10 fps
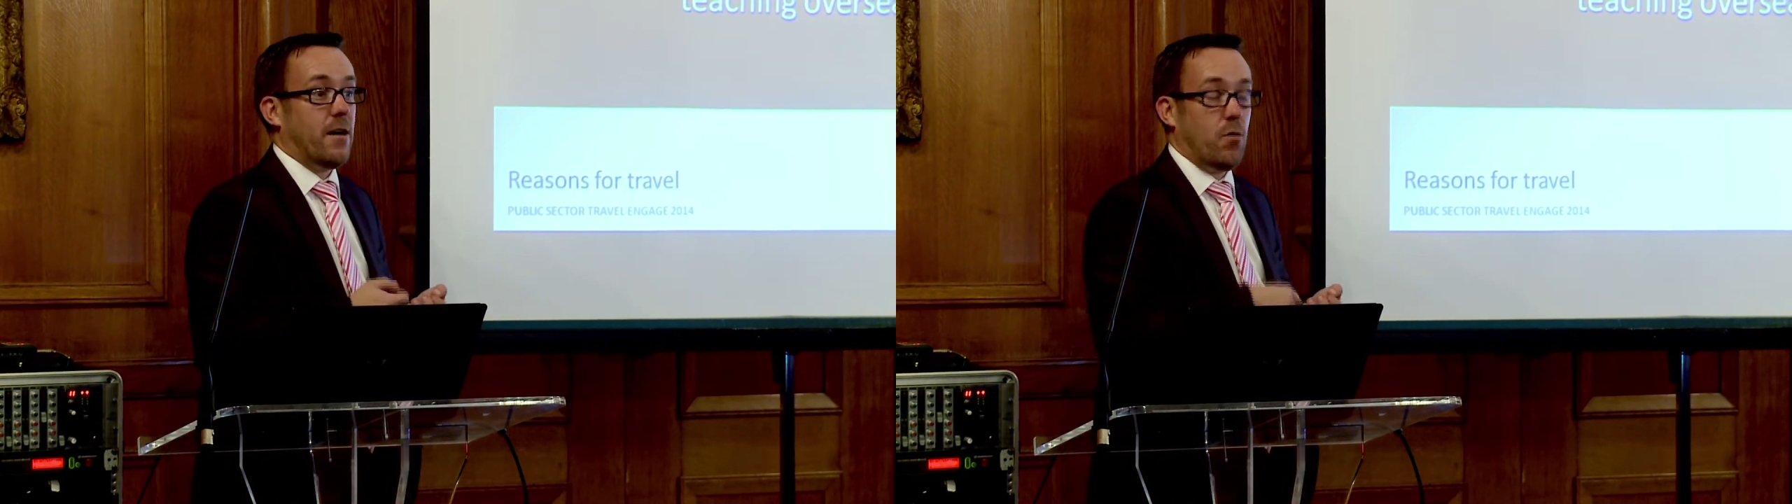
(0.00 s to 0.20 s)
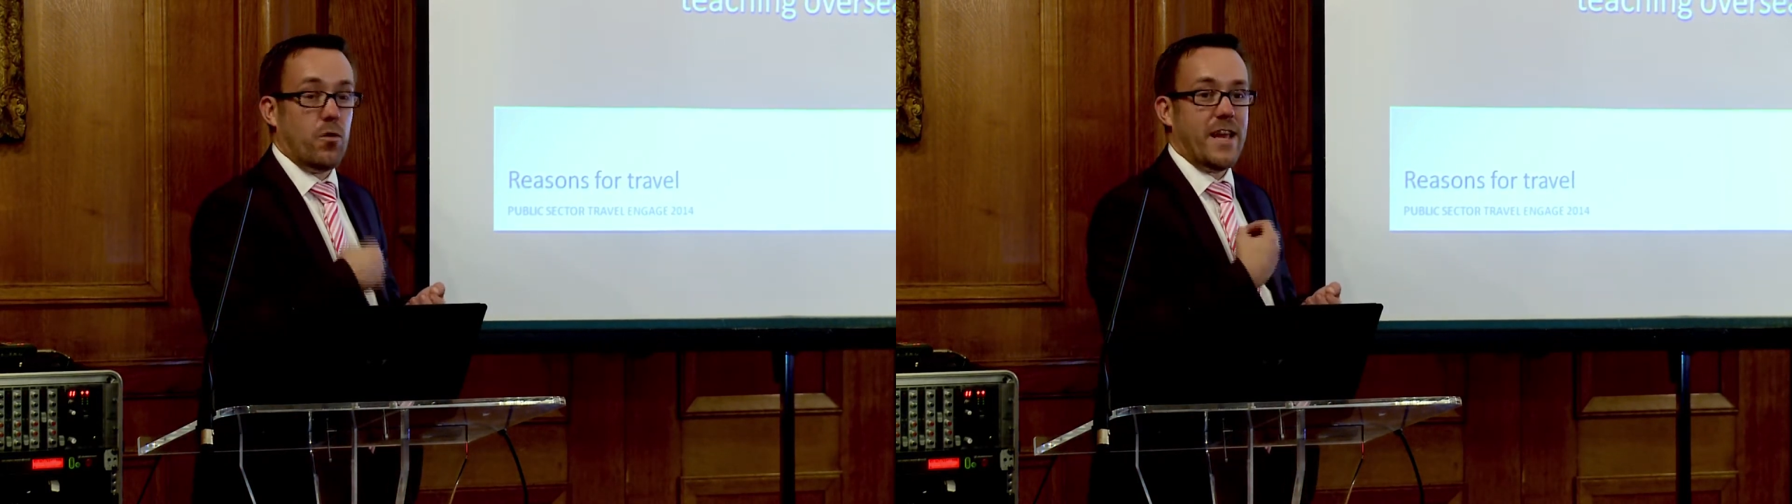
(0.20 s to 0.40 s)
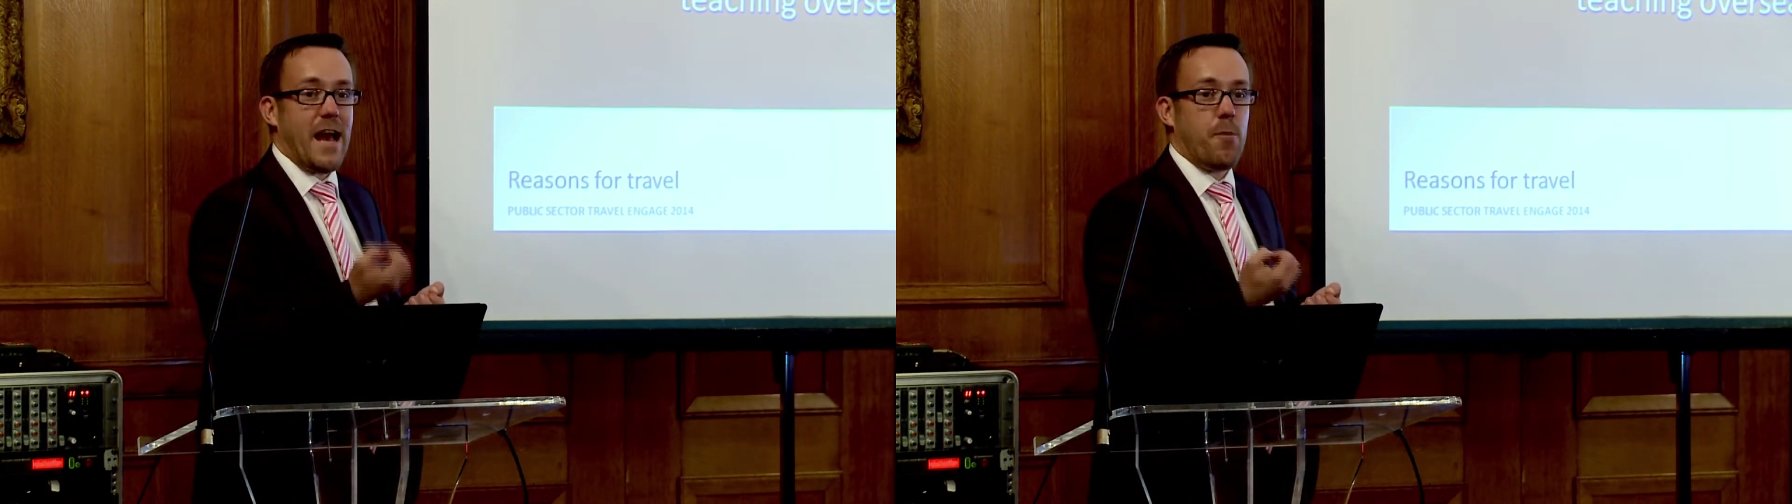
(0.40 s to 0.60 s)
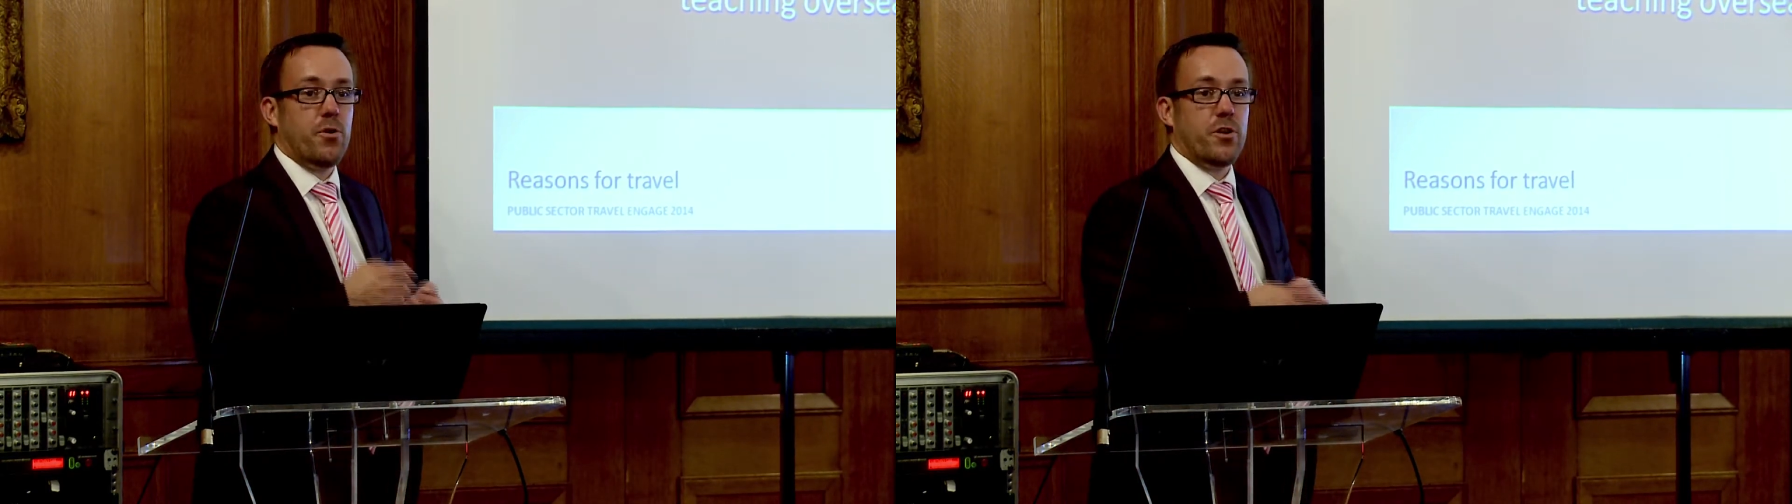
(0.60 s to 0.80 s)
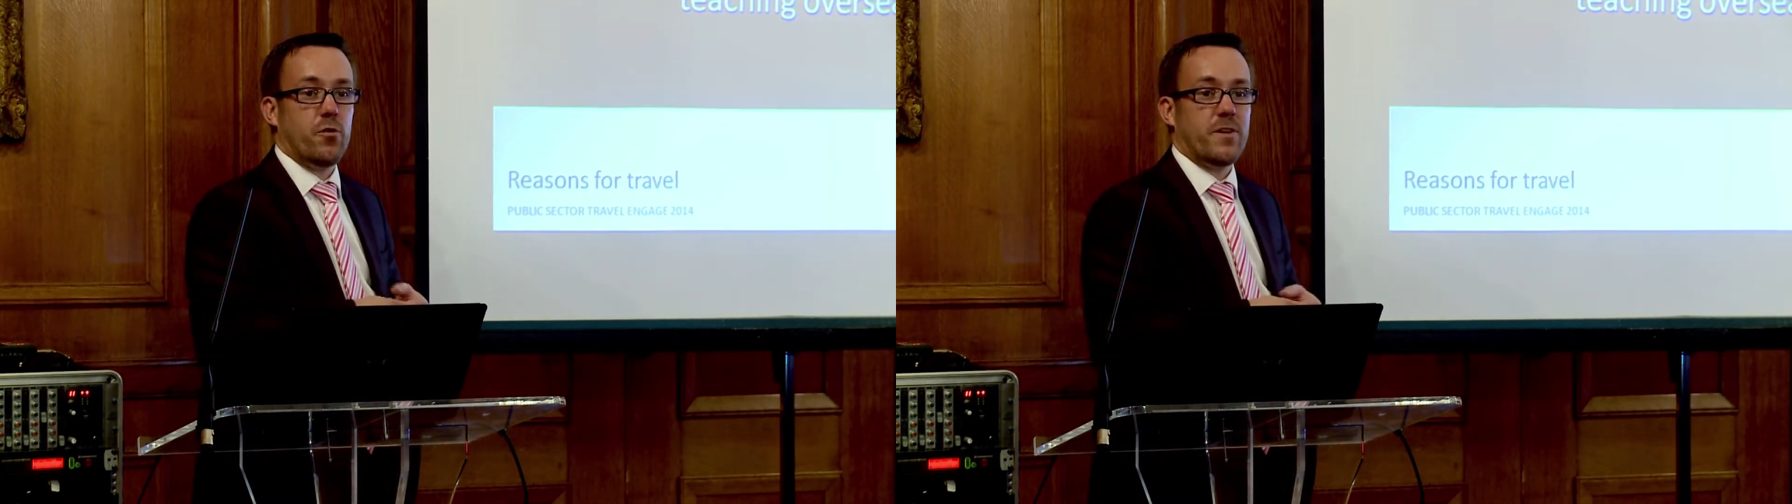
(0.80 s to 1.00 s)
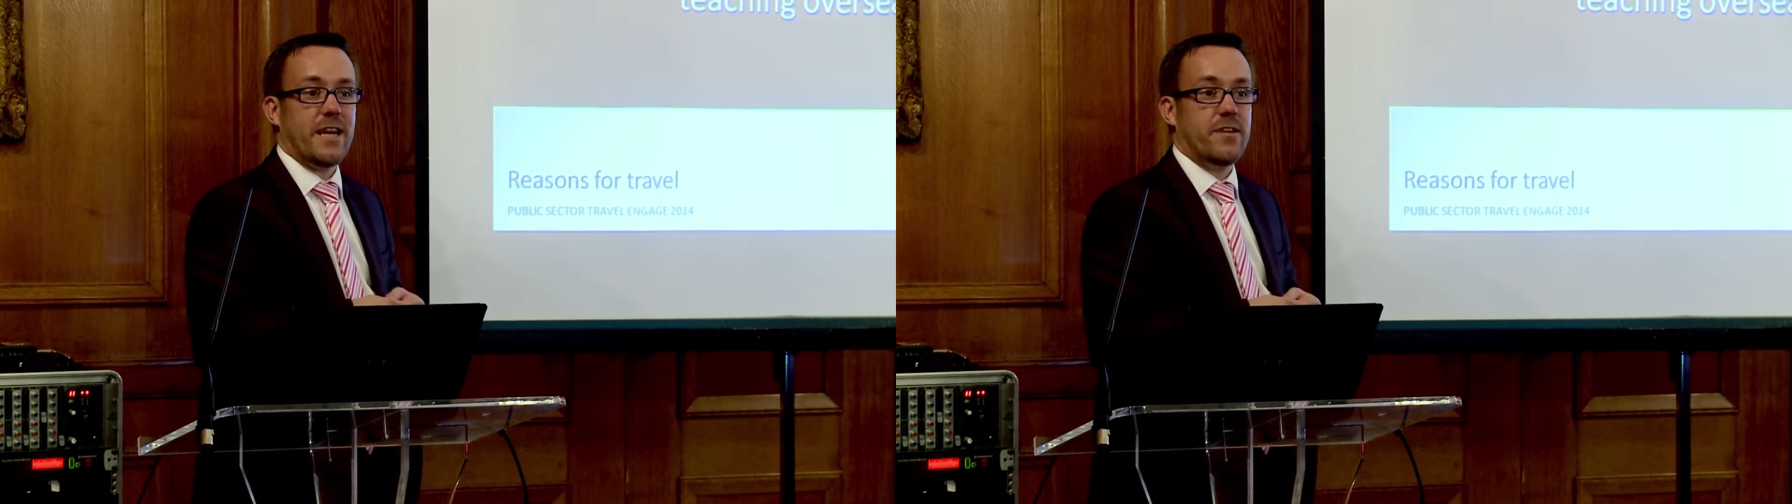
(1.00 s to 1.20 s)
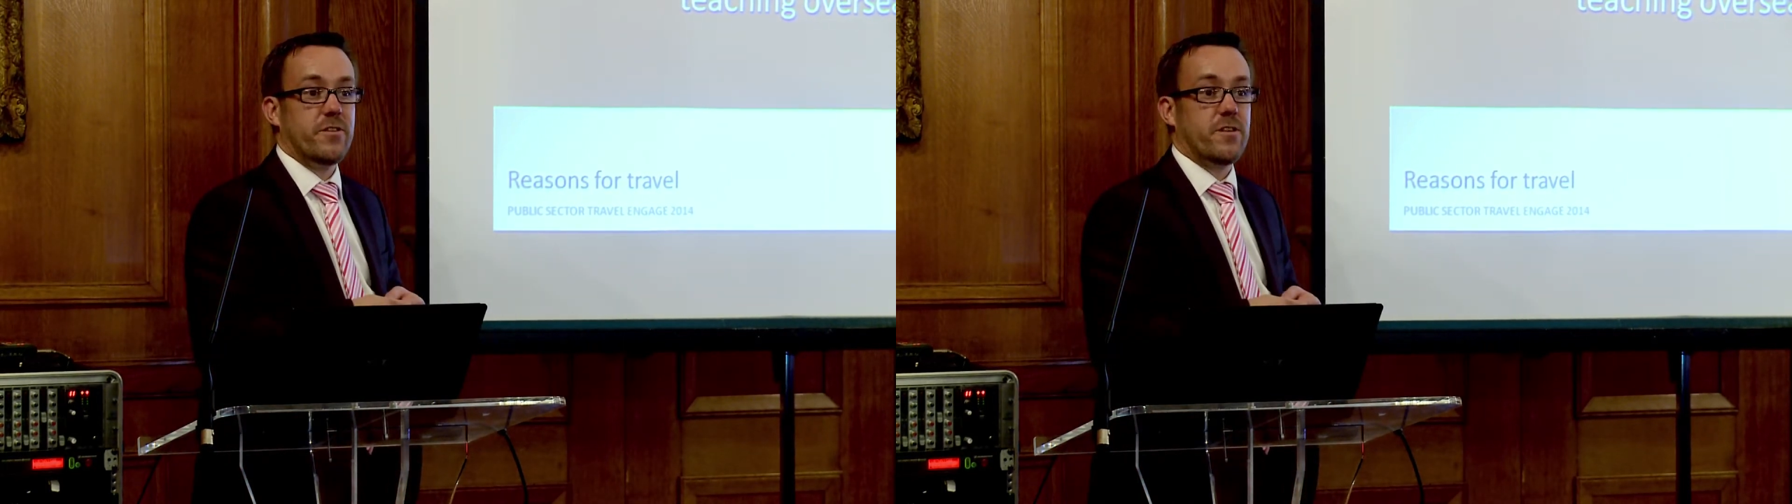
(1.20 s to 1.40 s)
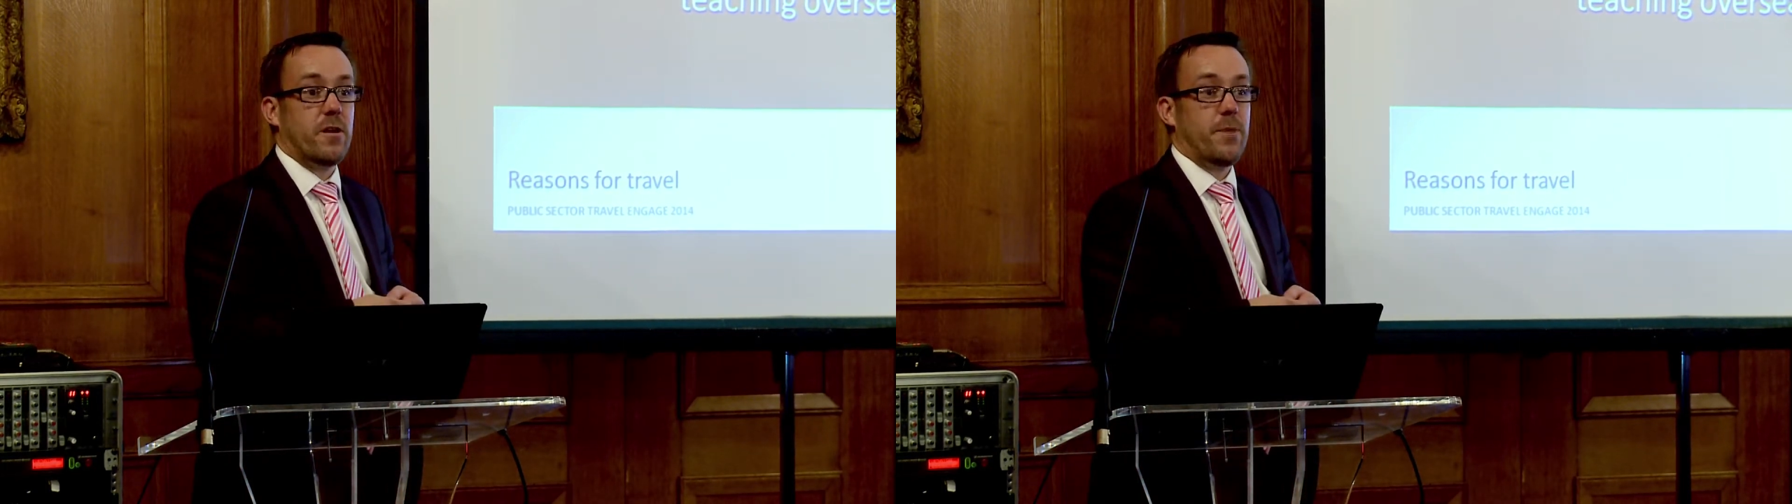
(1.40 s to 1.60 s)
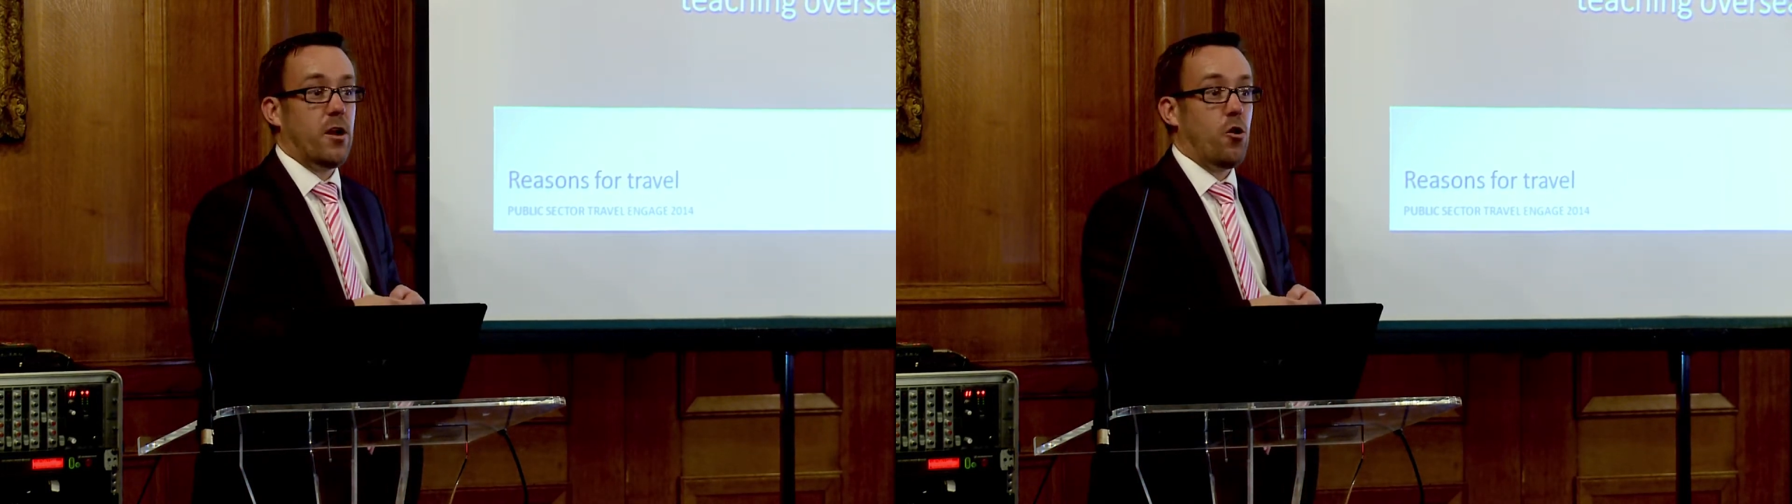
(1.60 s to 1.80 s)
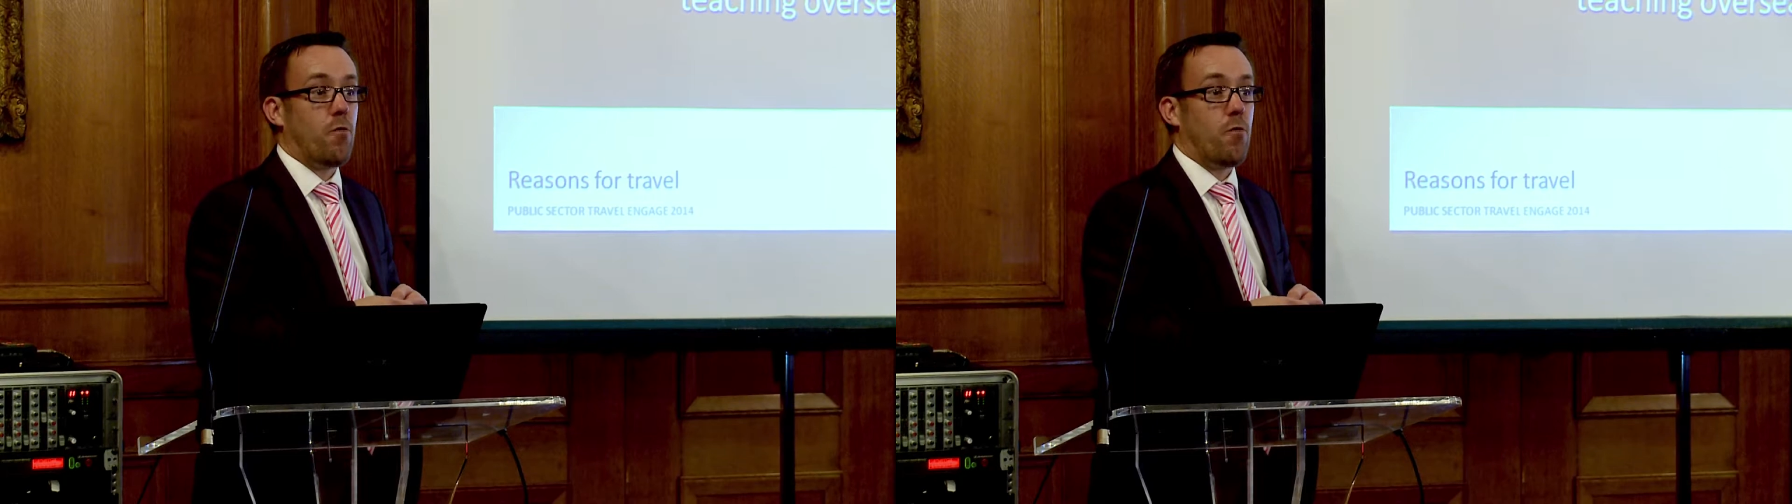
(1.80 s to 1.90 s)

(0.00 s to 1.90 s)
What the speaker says: or the output of your data is going to be a lot